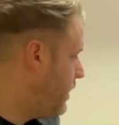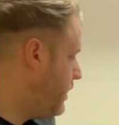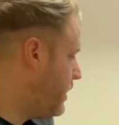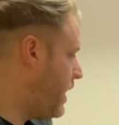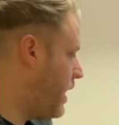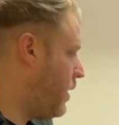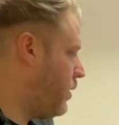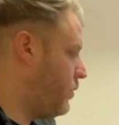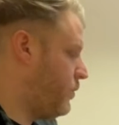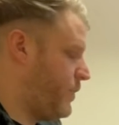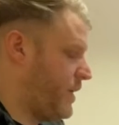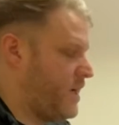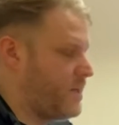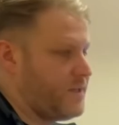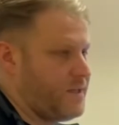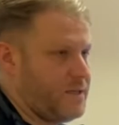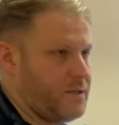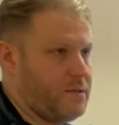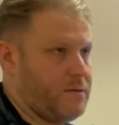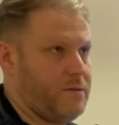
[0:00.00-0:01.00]
Now,
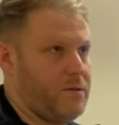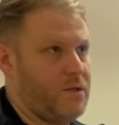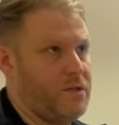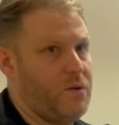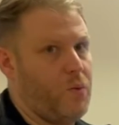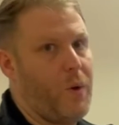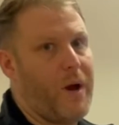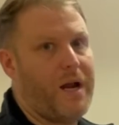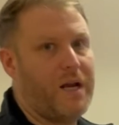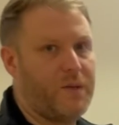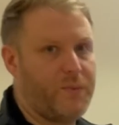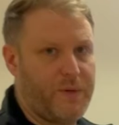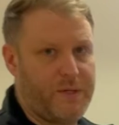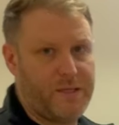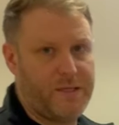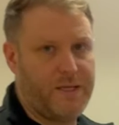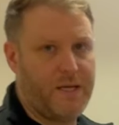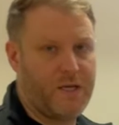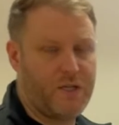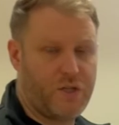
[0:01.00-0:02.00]
because it's just a wireless
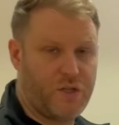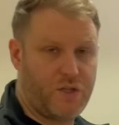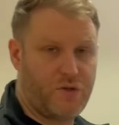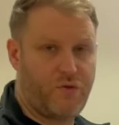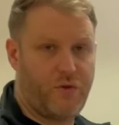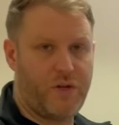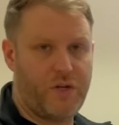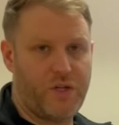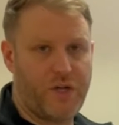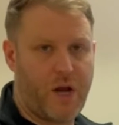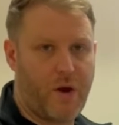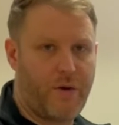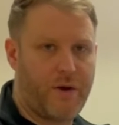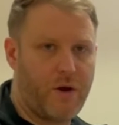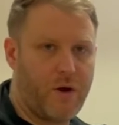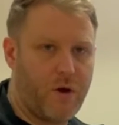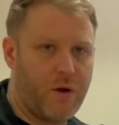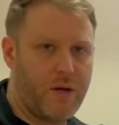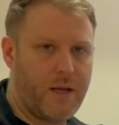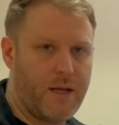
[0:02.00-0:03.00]
presentation screen sharing
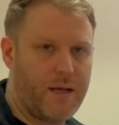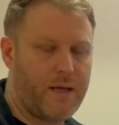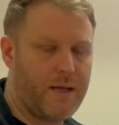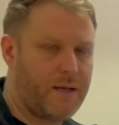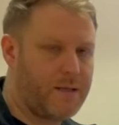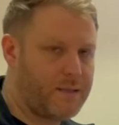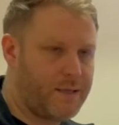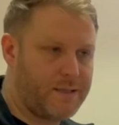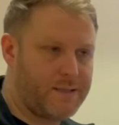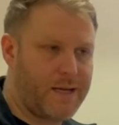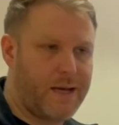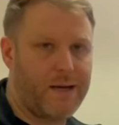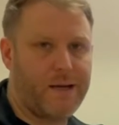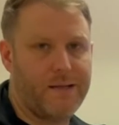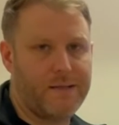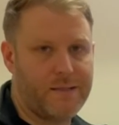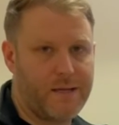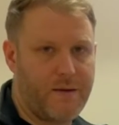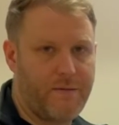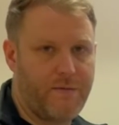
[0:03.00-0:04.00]
only, it's exactly
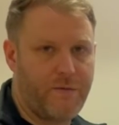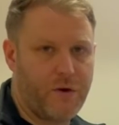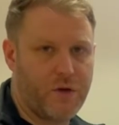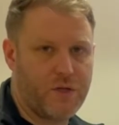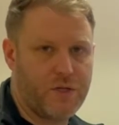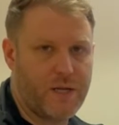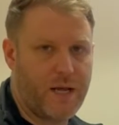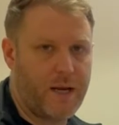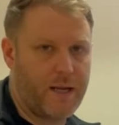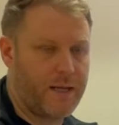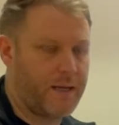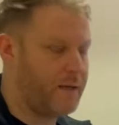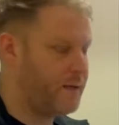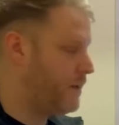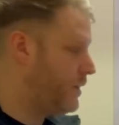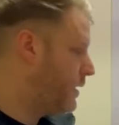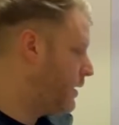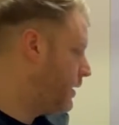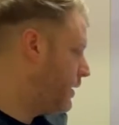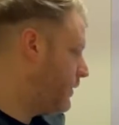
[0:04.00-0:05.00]
the same functionality.
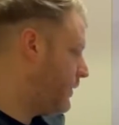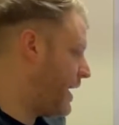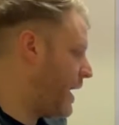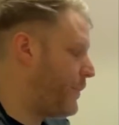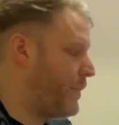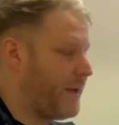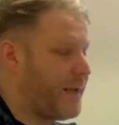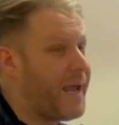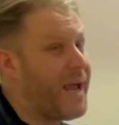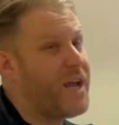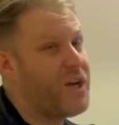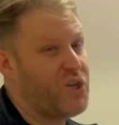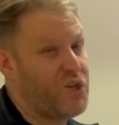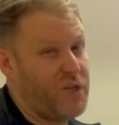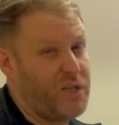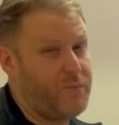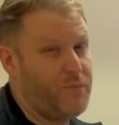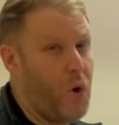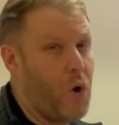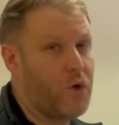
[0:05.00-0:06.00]
The application
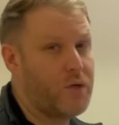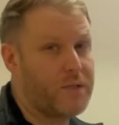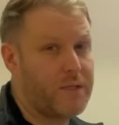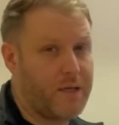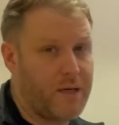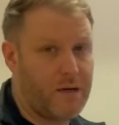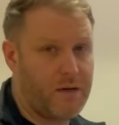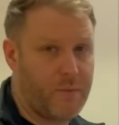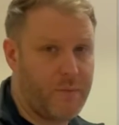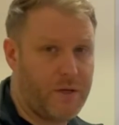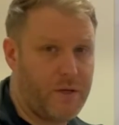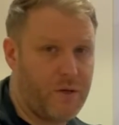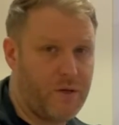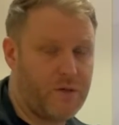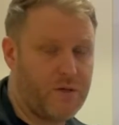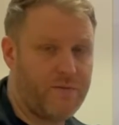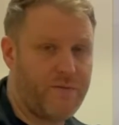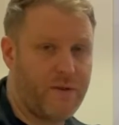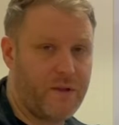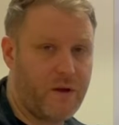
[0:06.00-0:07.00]
is mostly going to be
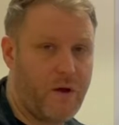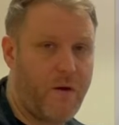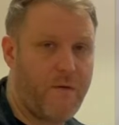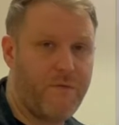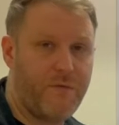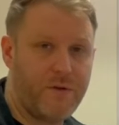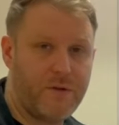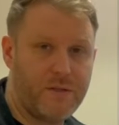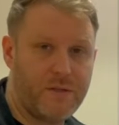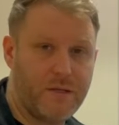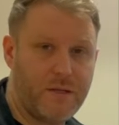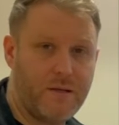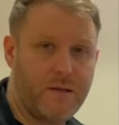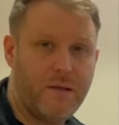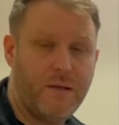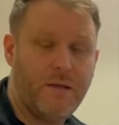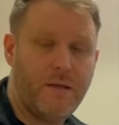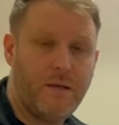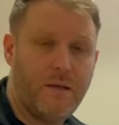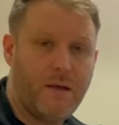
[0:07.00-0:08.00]
used for the conferencing
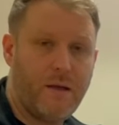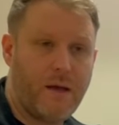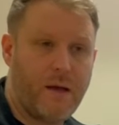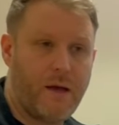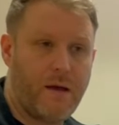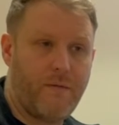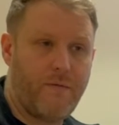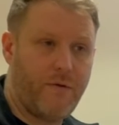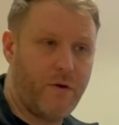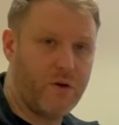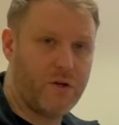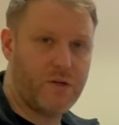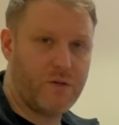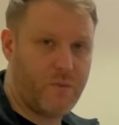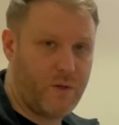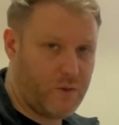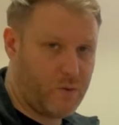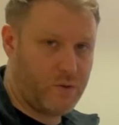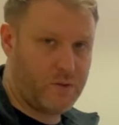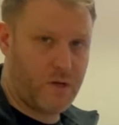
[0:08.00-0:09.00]
uh, function,
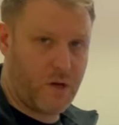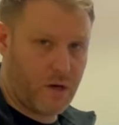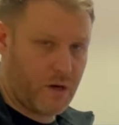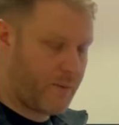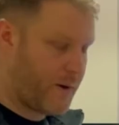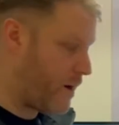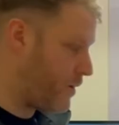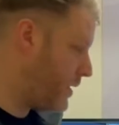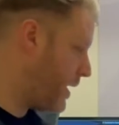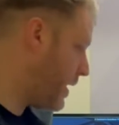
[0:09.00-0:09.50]
which we'll talk about